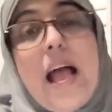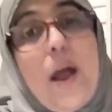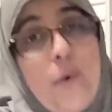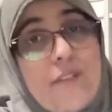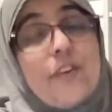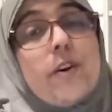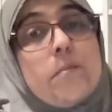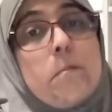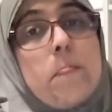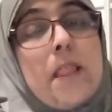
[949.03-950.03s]

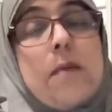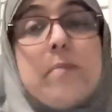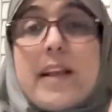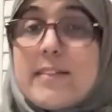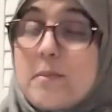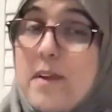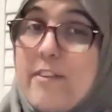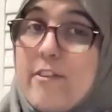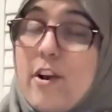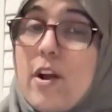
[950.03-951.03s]
However, because of
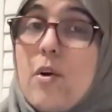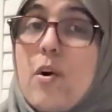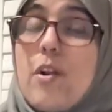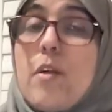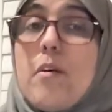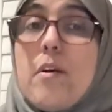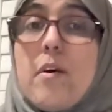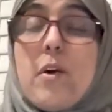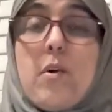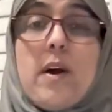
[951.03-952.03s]
my
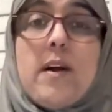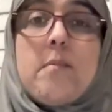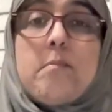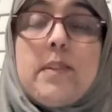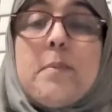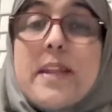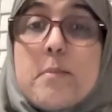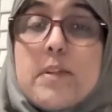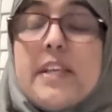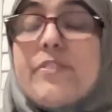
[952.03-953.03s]

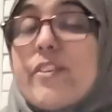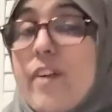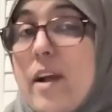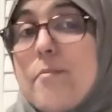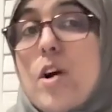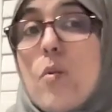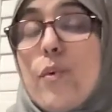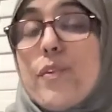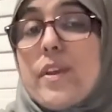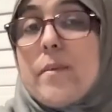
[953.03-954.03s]
limiting beliefs of I'm not
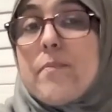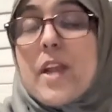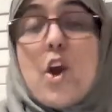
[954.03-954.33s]
worthy